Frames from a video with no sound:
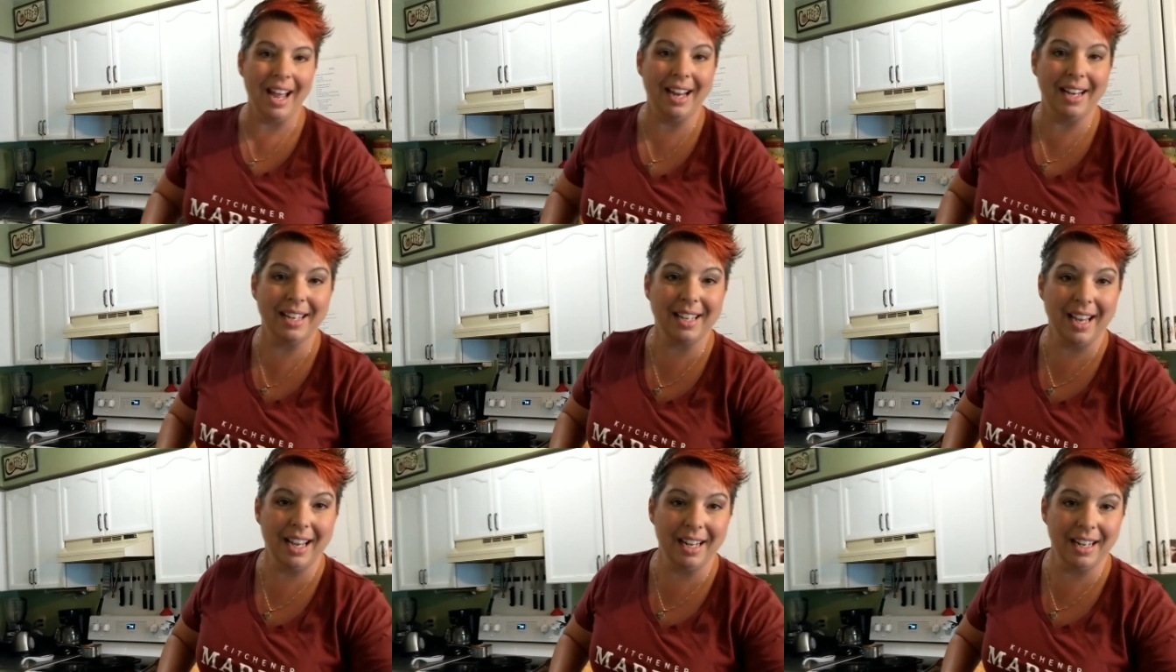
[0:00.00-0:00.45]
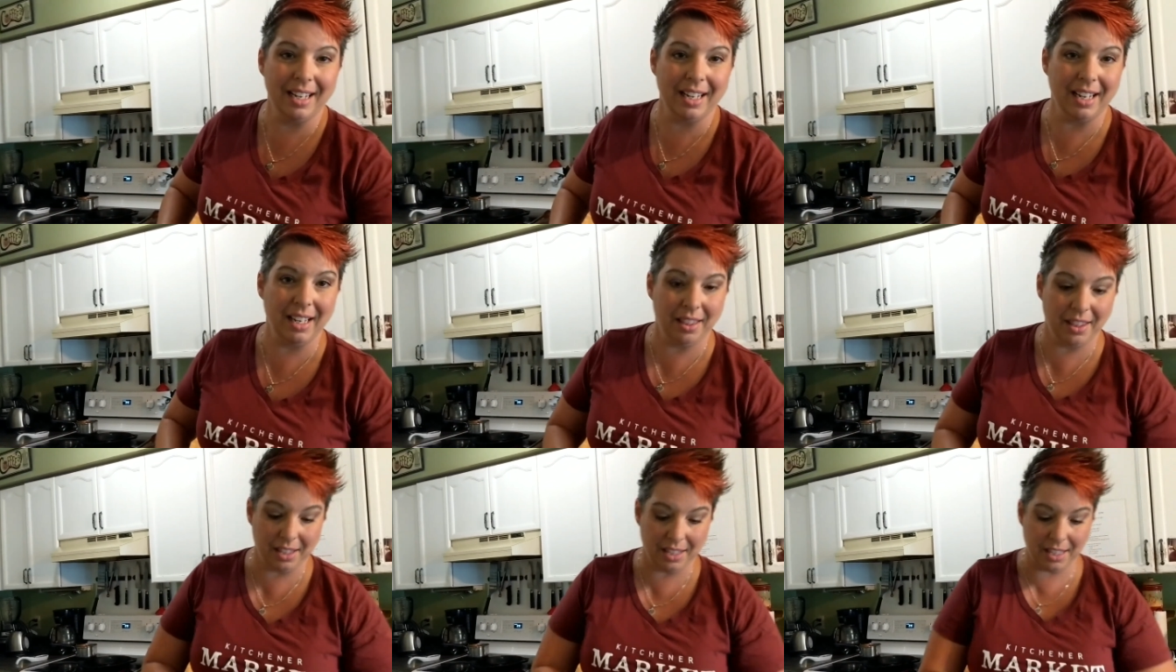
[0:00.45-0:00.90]
and get
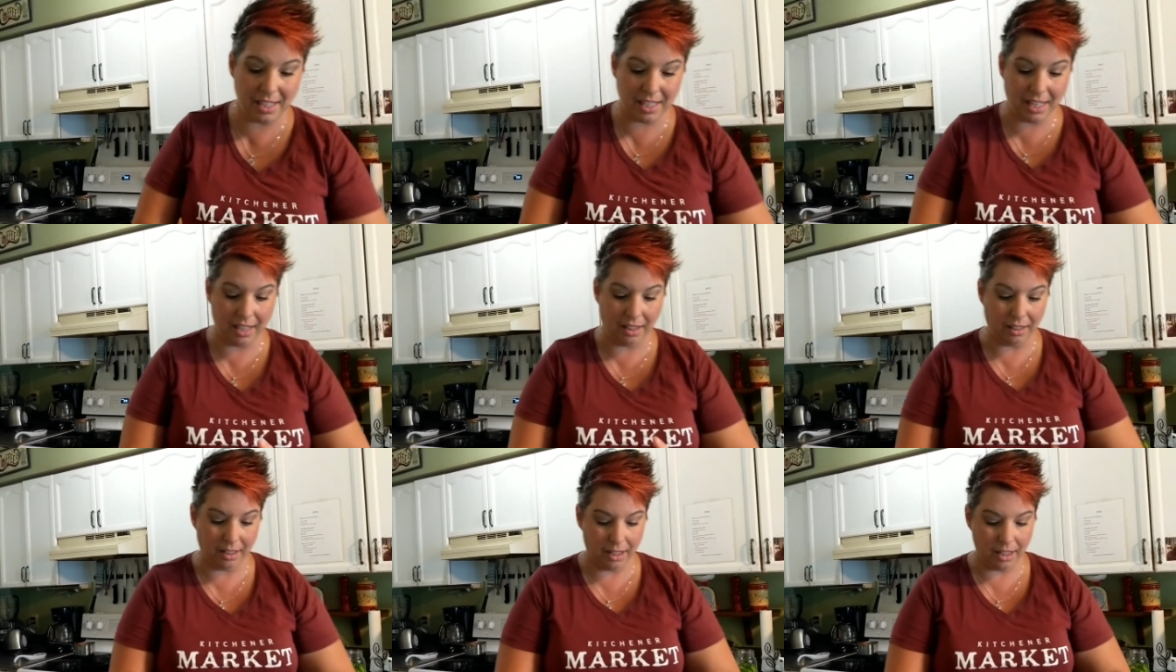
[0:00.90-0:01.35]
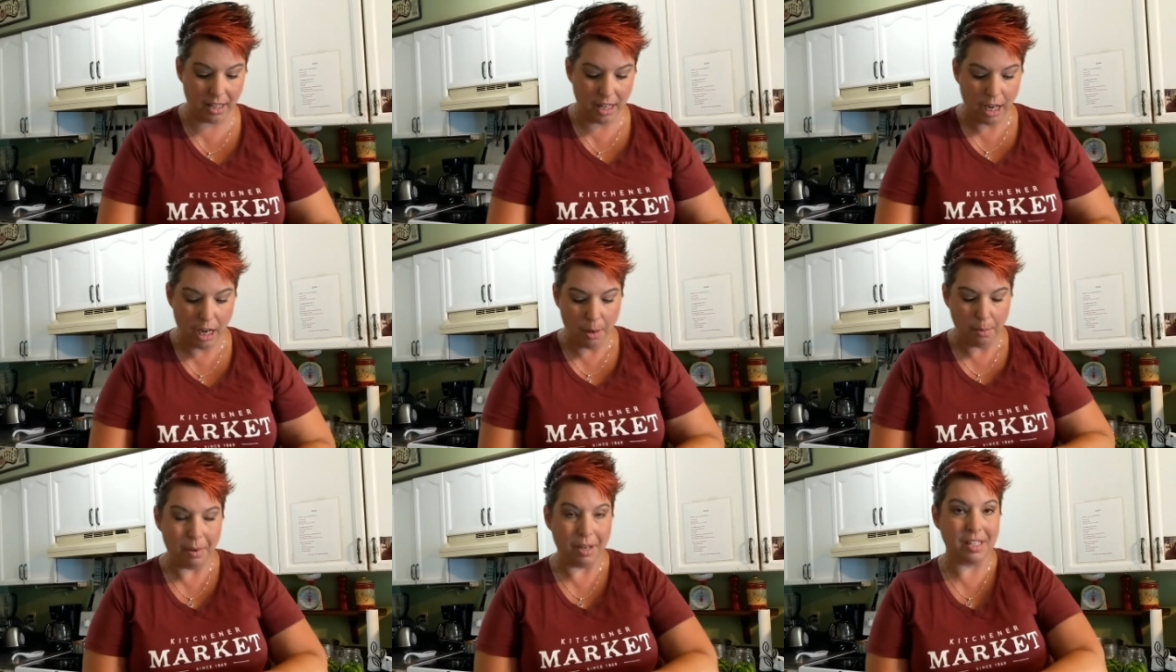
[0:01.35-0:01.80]
it in the skillet.
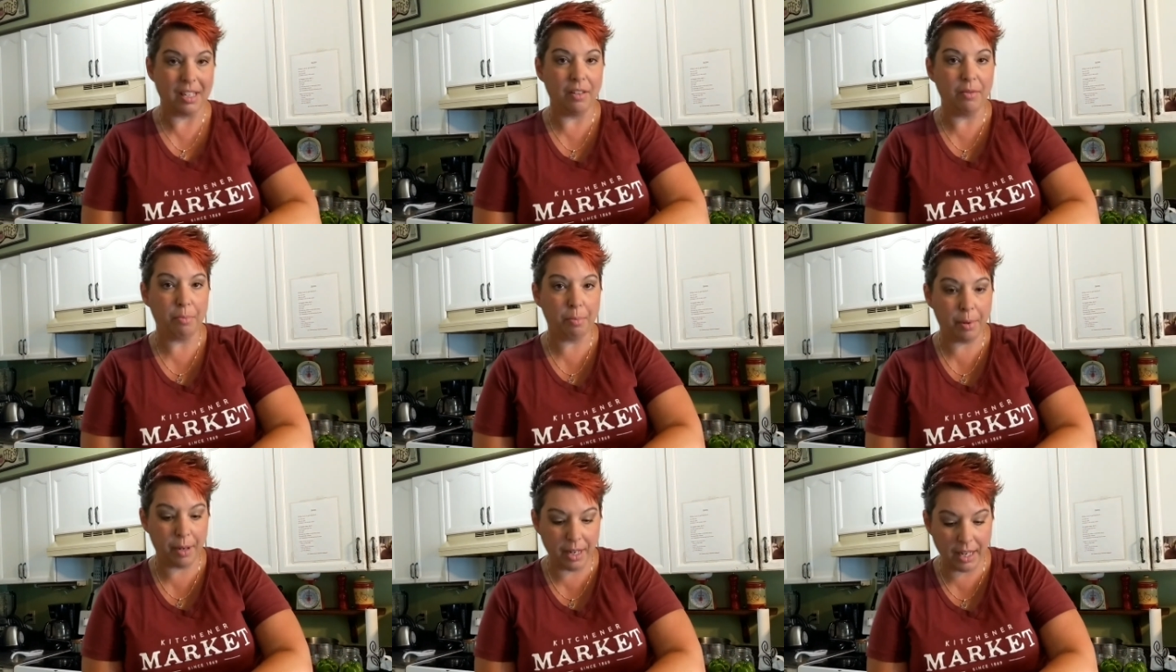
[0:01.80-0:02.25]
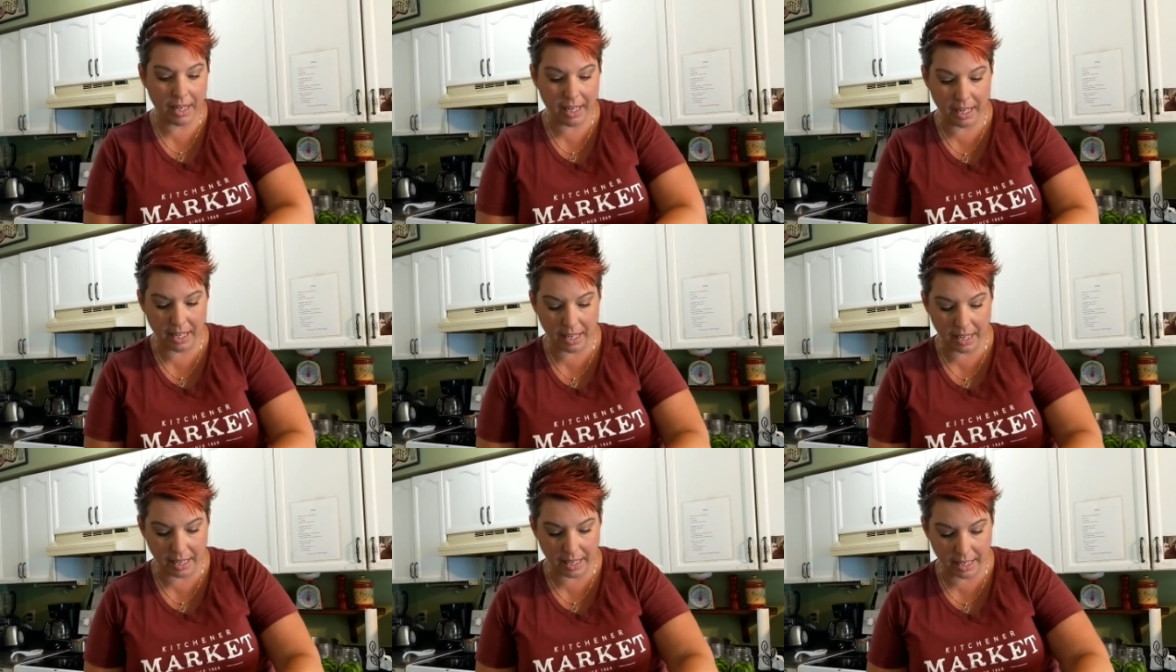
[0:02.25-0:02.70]
Because I've
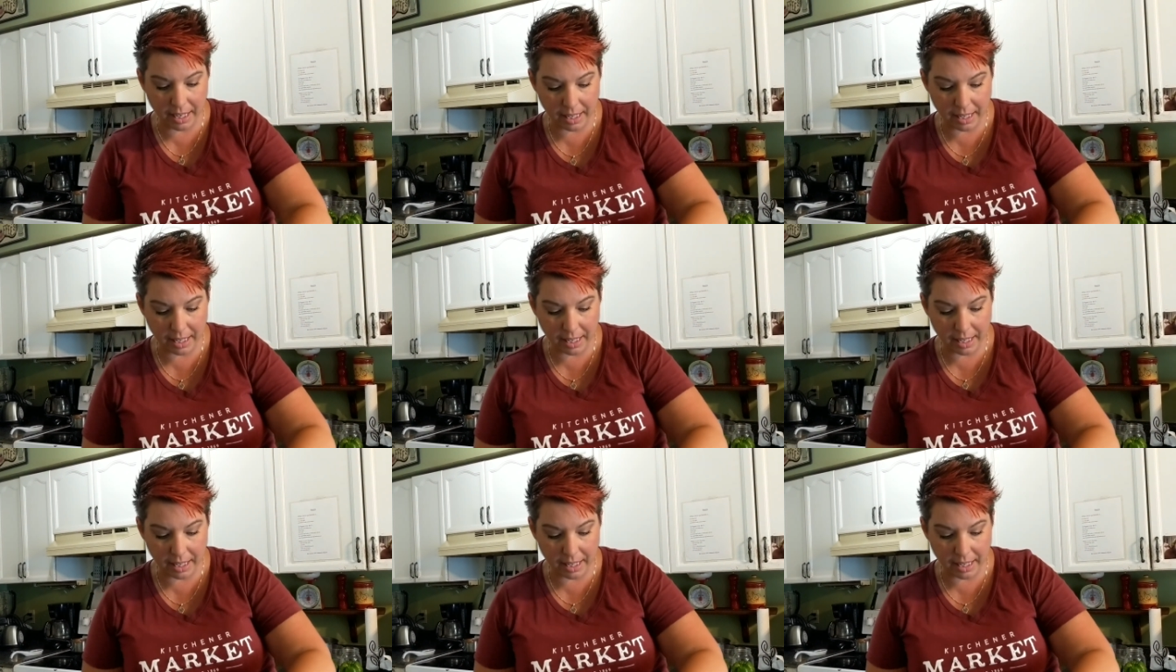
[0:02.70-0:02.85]
preheated